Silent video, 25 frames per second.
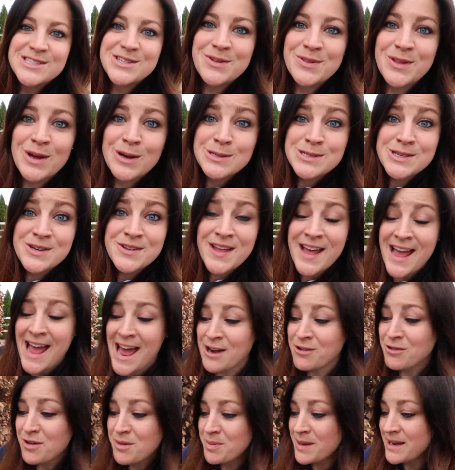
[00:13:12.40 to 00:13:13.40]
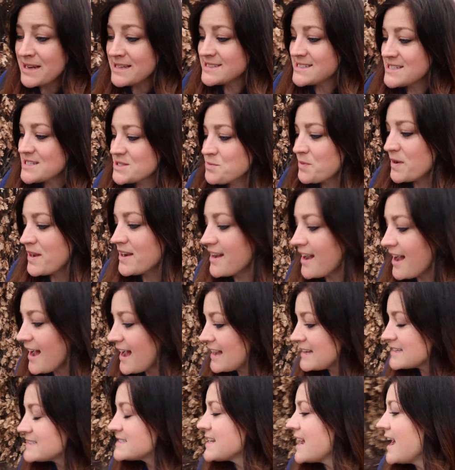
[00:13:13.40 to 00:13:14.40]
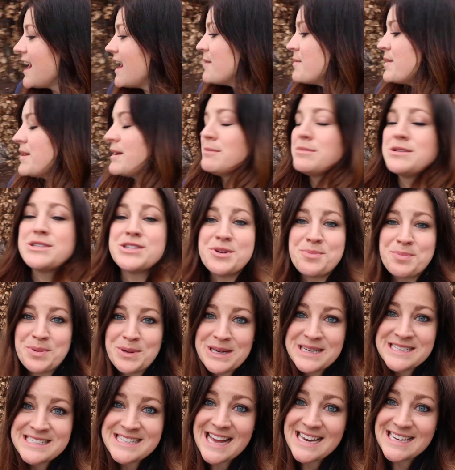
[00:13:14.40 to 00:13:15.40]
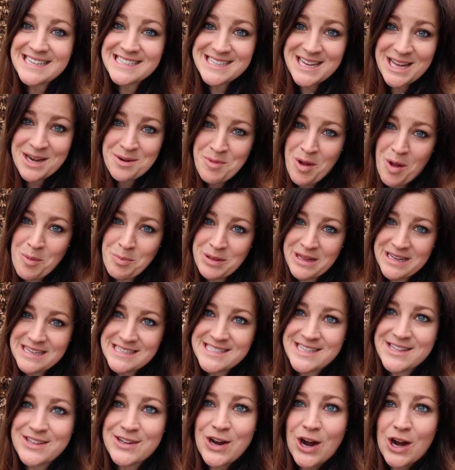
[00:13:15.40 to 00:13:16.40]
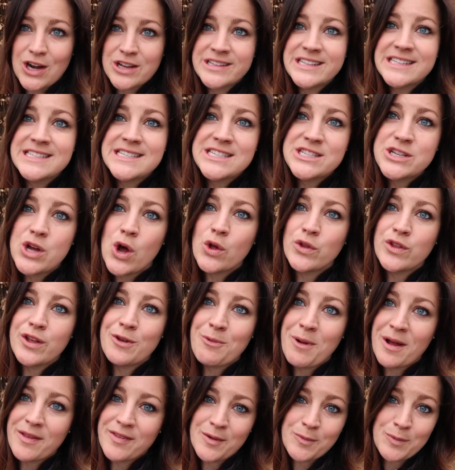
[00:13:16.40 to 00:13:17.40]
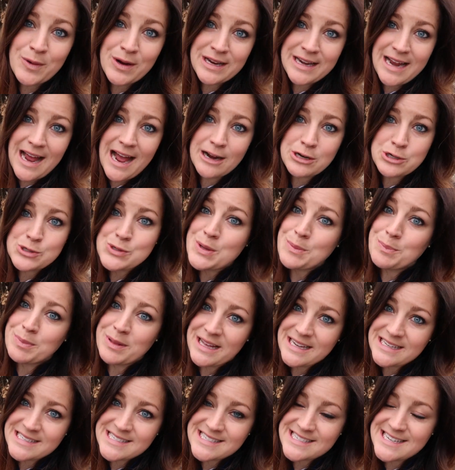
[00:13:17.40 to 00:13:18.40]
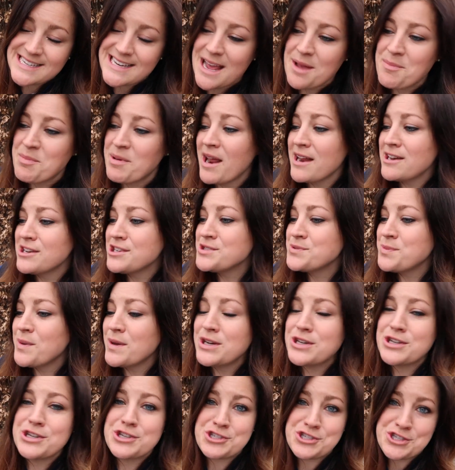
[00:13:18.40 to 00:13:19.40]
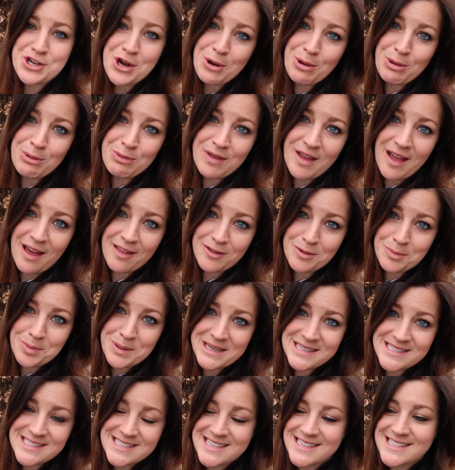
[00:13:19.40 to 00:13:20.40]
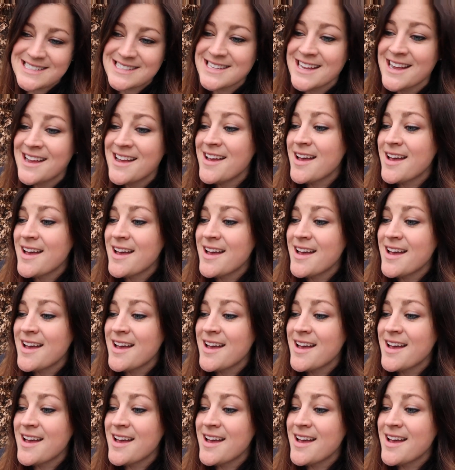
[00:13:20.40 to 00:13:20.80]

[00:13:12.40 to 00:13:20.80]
So those are the Henry pieces we got, uh, and I'm super excited to get them all placed in the garden. This is the only one that we're gonna actually place today, but I just wanted to show you the other pieces.